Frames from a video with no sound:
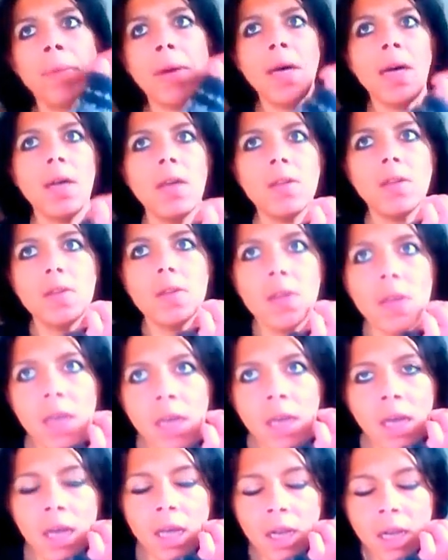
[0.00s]

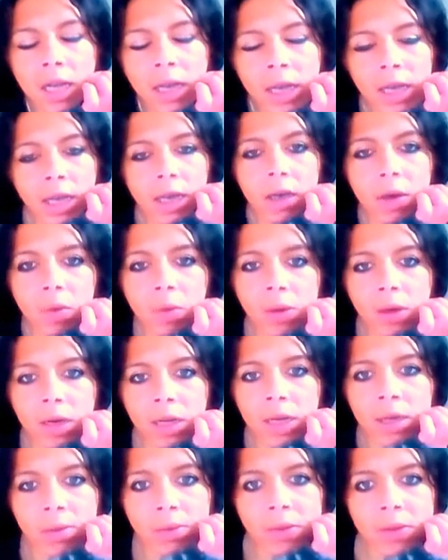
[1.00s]
But
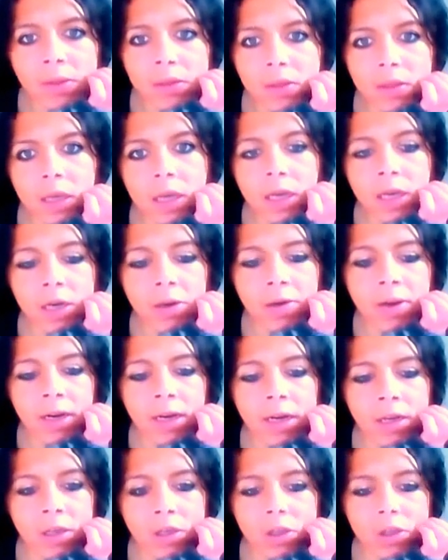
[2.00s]
like when I
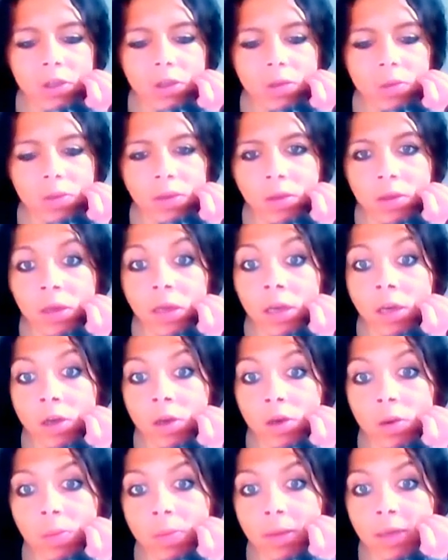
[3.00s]
was her age,
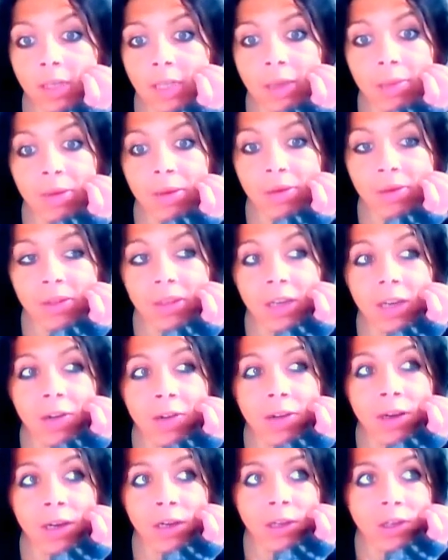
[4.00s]
well no, by the
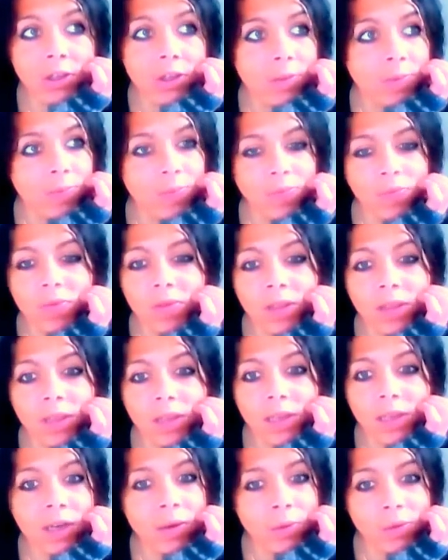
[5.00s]
time I was her age,